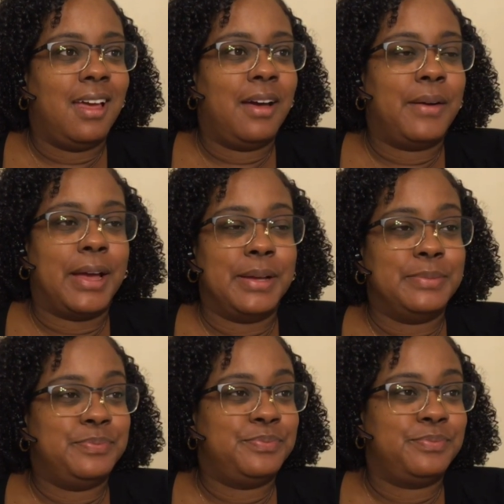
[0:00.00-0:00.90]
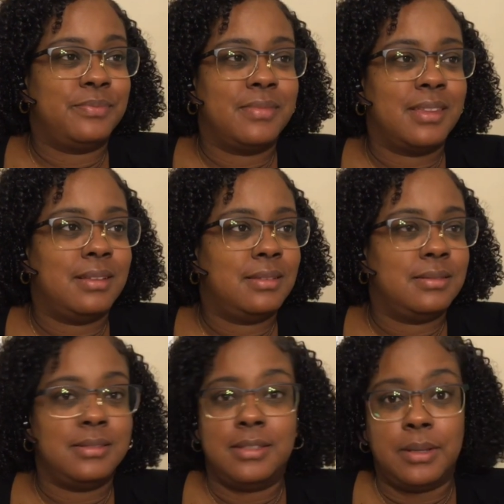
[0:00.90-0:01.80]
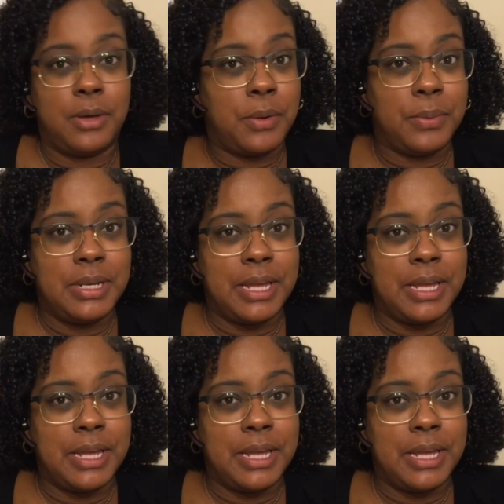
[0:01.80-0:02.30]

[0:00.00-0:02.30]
Okay. I'm gonna run